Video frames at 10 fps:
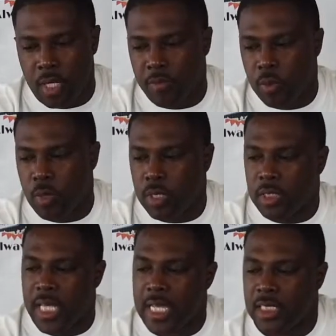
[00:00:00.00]
whatever you want.
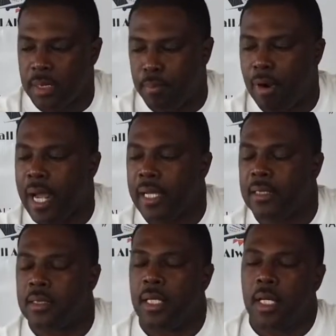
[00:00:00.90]
There's actually
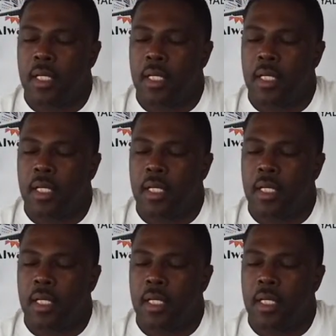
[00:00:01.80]
brackets